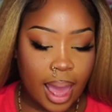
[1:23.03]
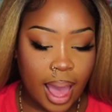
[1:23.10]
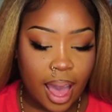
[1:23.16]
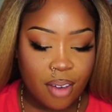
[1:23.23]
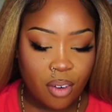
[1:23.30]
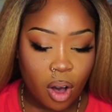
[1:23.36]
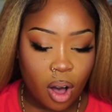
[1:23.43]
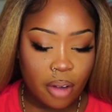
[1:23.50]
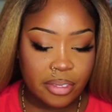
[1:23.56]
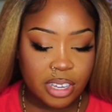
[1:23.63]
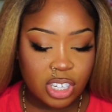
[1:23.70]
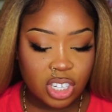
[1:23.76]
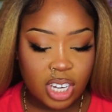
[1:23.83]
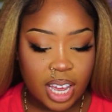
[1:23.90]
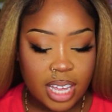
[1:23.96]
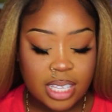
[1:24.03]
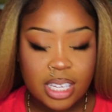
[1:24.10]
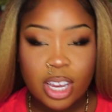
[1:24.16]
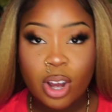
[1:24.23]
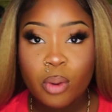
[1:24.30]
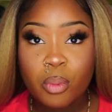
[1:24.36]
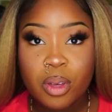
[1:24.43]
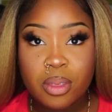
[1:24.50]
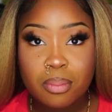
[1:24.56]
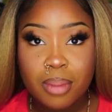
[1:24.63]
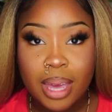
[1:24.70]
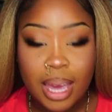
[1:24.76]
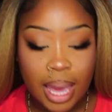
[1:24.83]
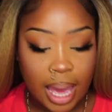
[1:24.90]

have all these shades here with me.